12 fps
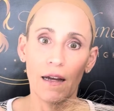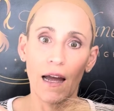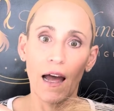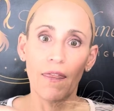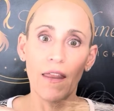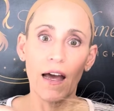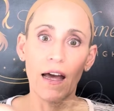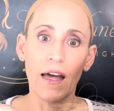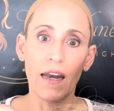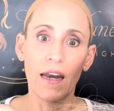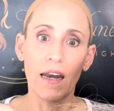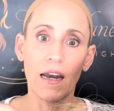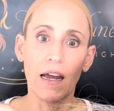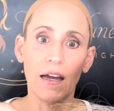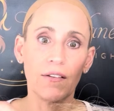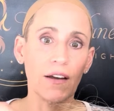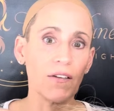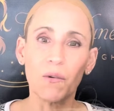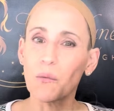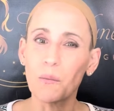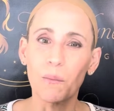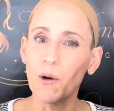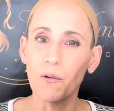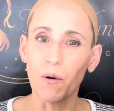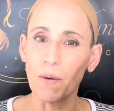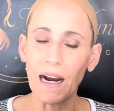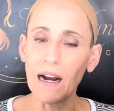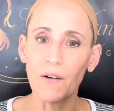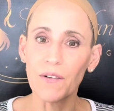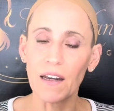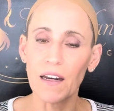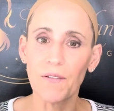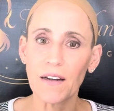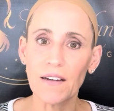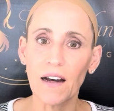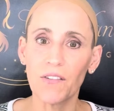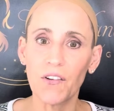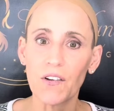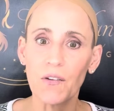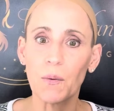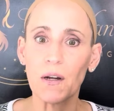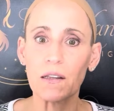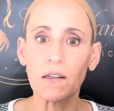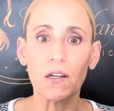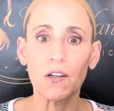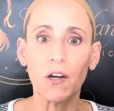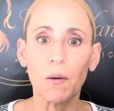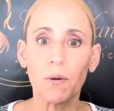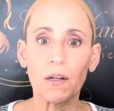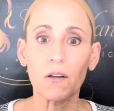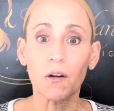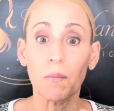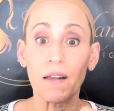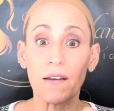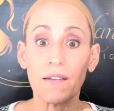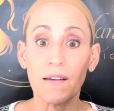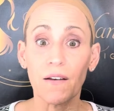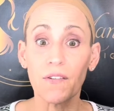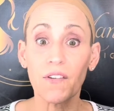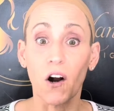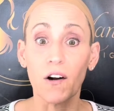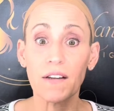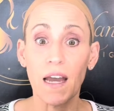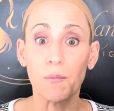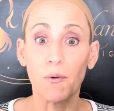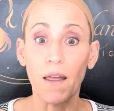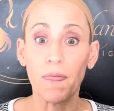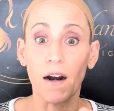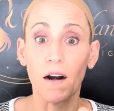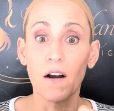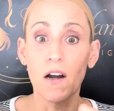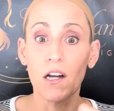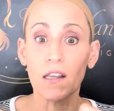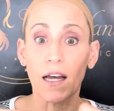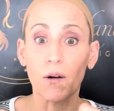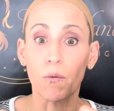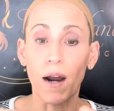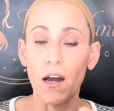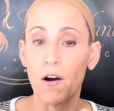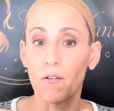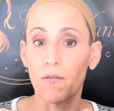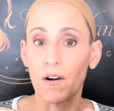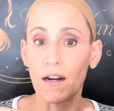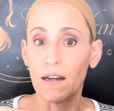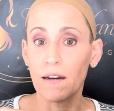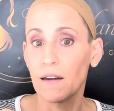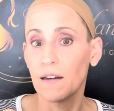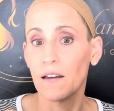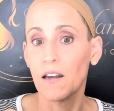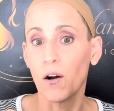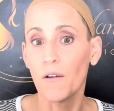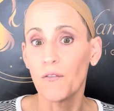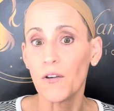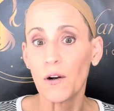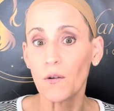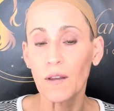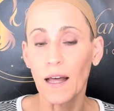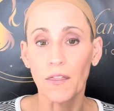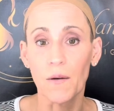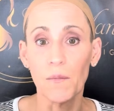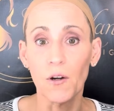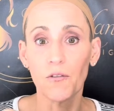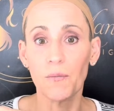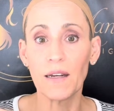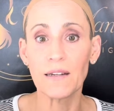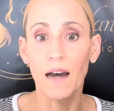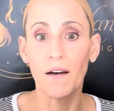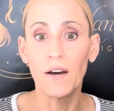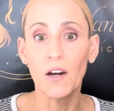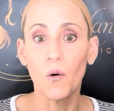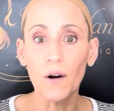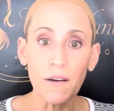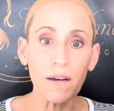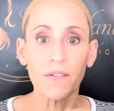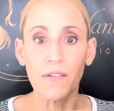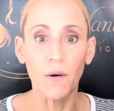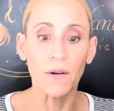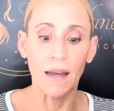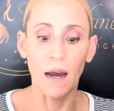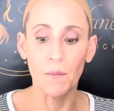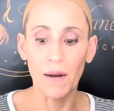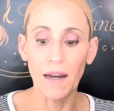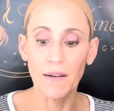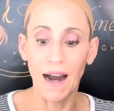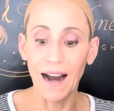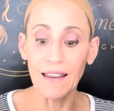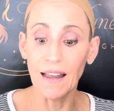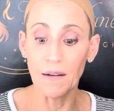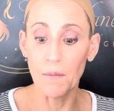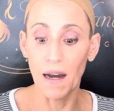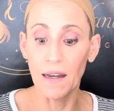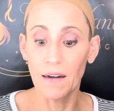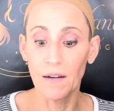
And then it doesn't move around. And if it does, you just put a, you can put a little piece of scar tape right there, like right over it. You know, if you don't like the movement of it, or you can sew it down, but I, I like mine